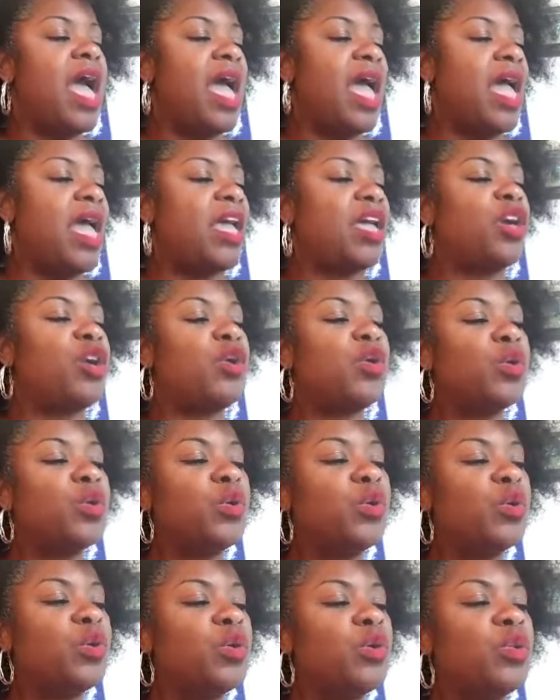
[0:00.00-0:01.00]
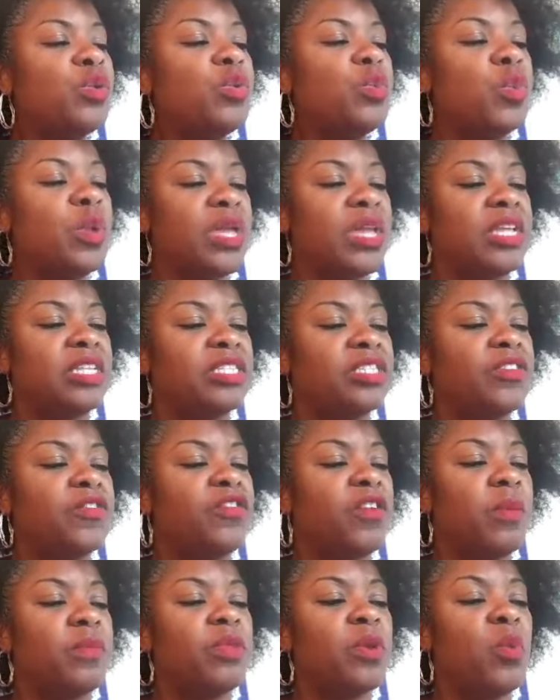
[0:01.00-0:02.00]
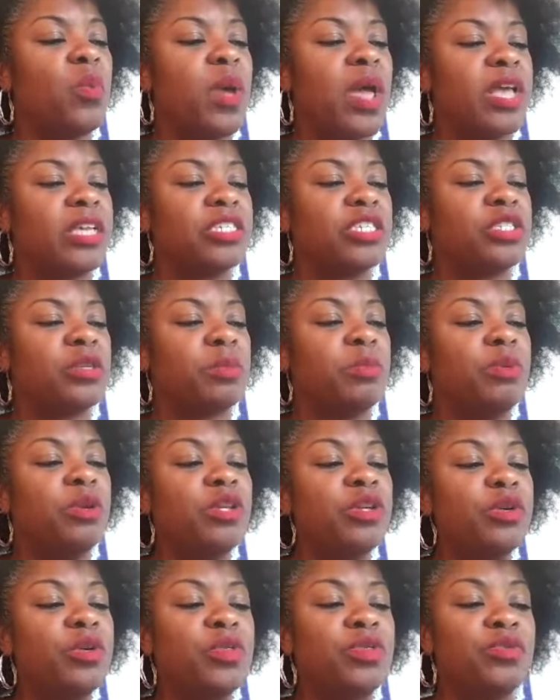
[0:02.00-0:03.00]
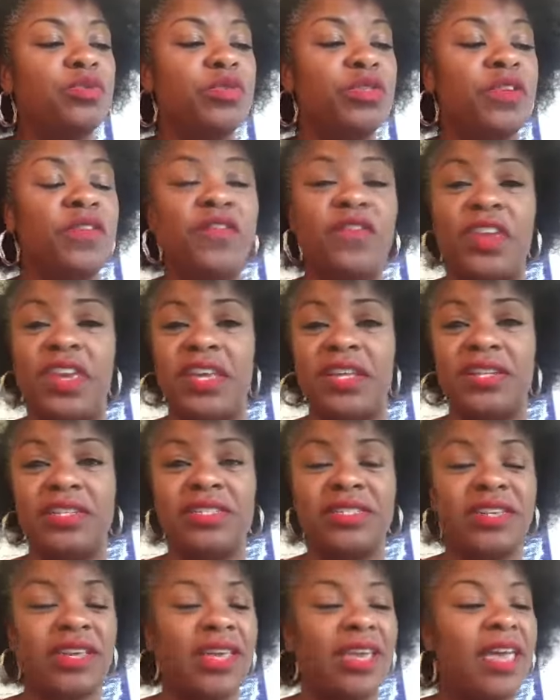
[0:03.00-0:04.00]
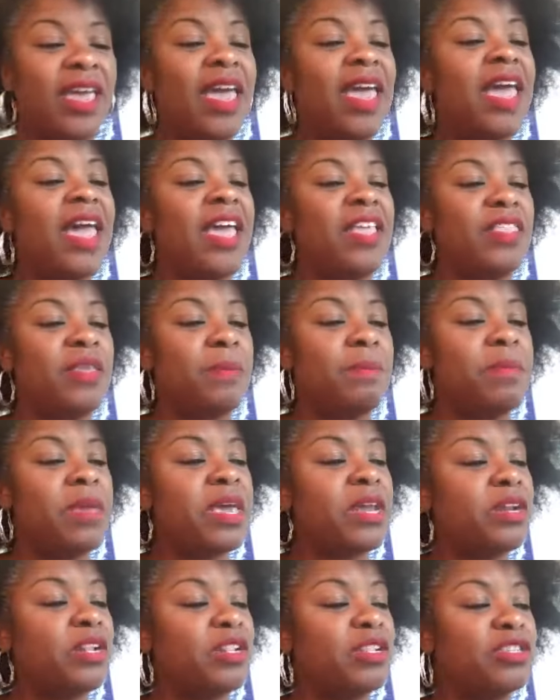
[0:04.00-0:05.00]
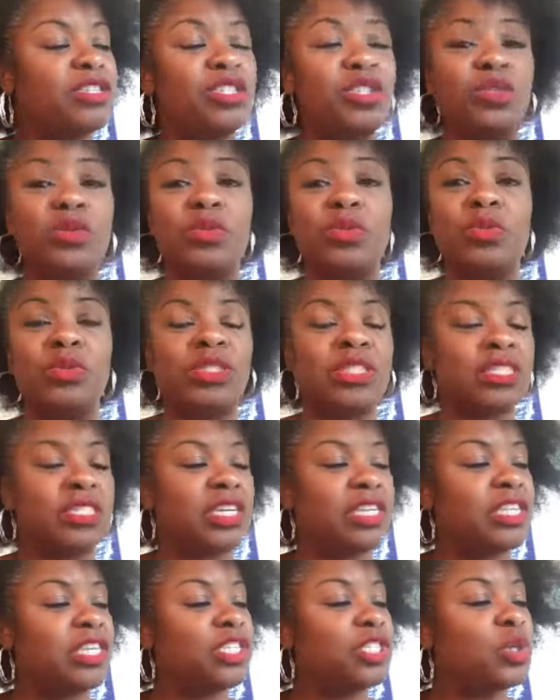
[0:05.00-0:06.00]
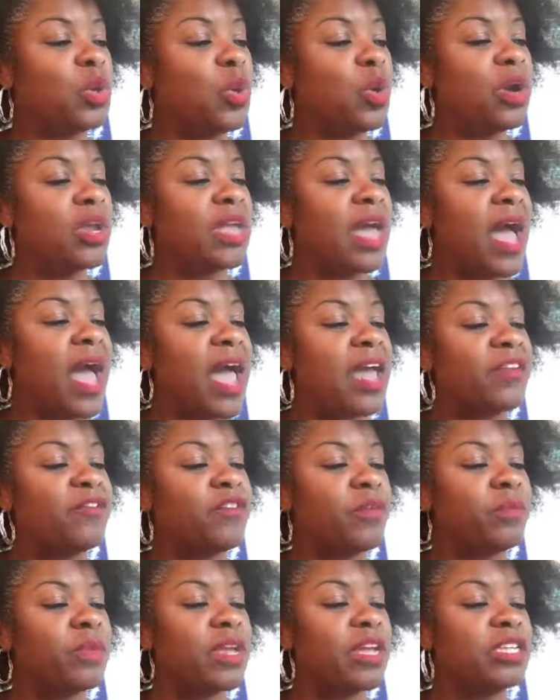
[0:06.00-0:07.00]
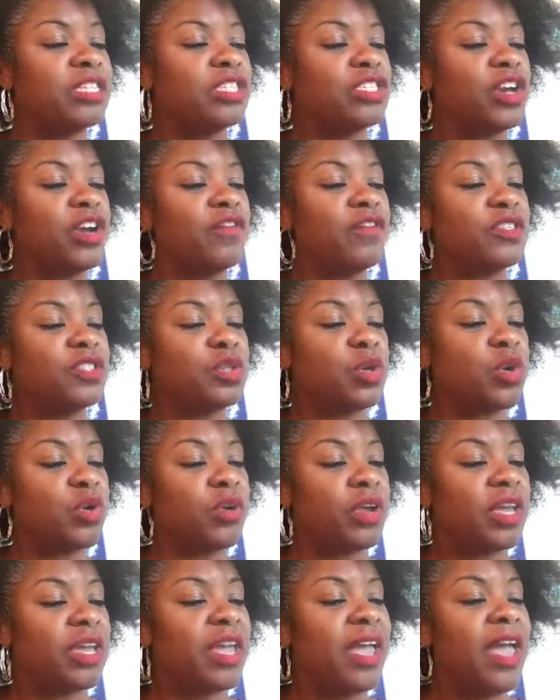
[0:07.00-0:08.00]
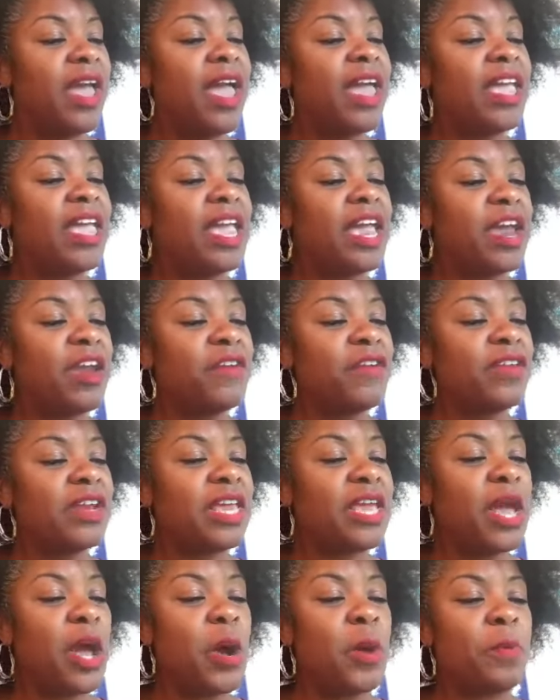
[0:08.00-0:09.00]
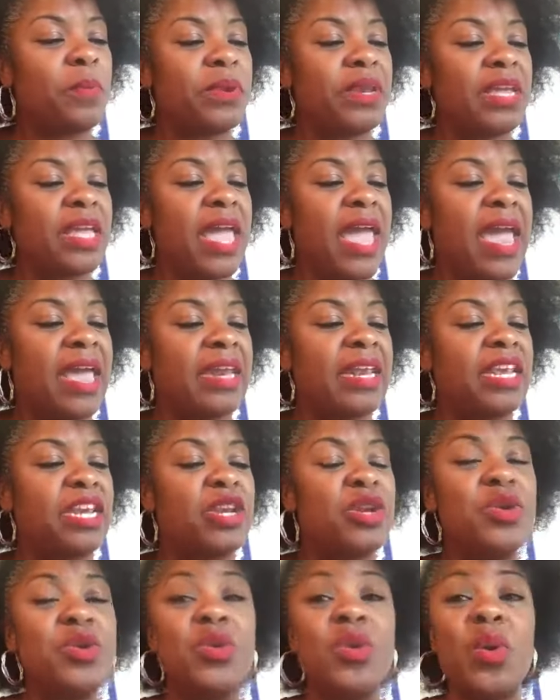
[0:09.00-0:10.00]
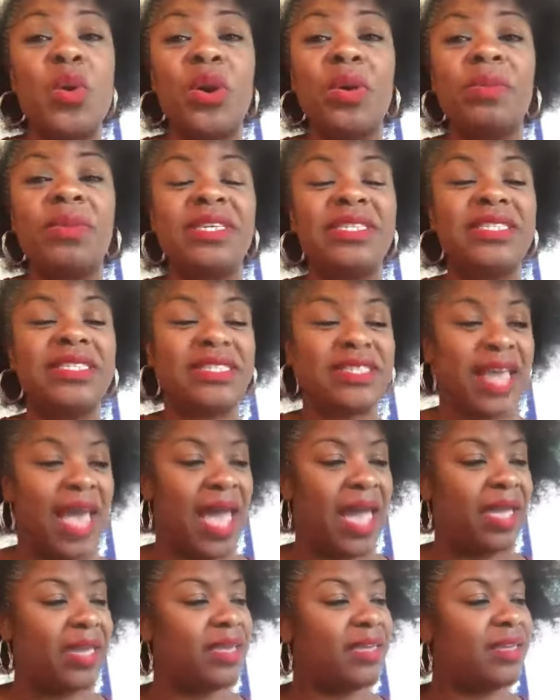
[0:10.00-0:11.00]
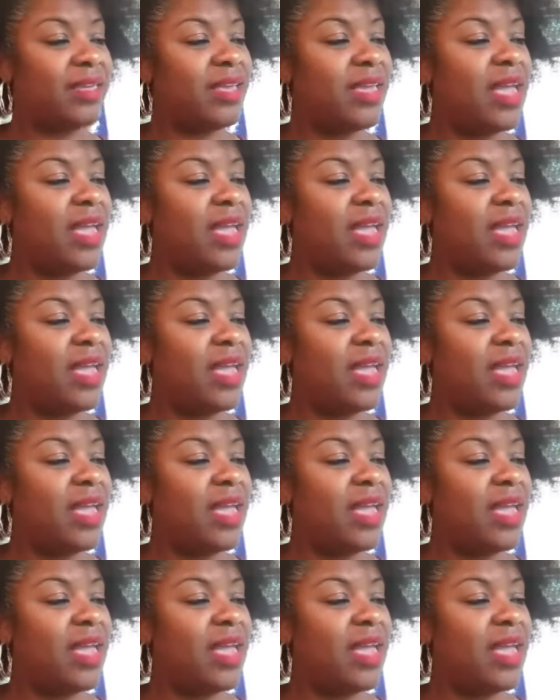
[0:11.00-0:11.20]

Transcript: A cool wind from the west blew through the field. In the middle stood the tour guide from the conservatory, carefully opening an enormous sack.